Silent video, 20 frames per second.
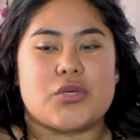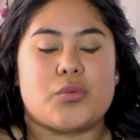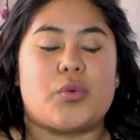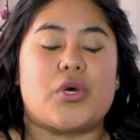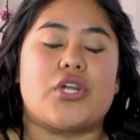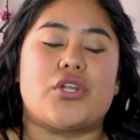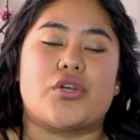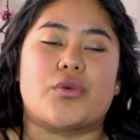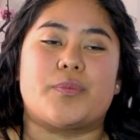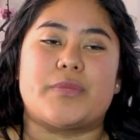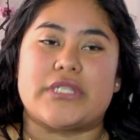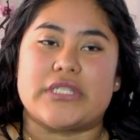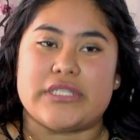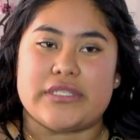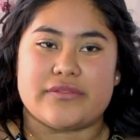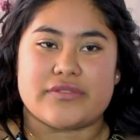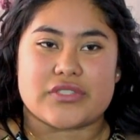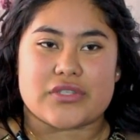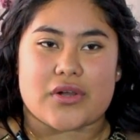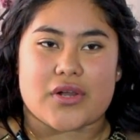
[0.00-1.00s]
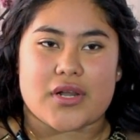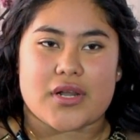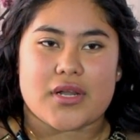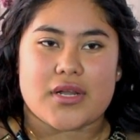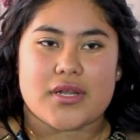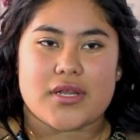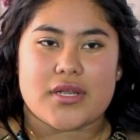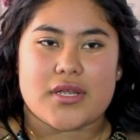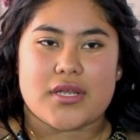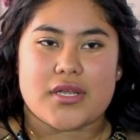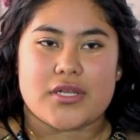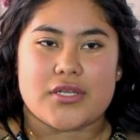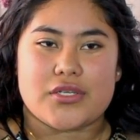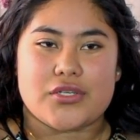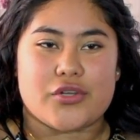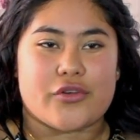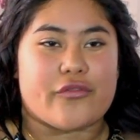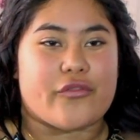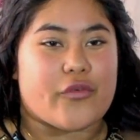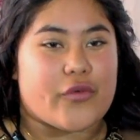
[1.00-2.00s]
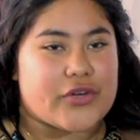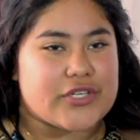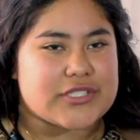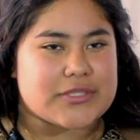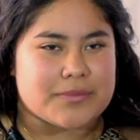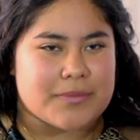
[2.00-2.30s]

what your beliefs are. Your voice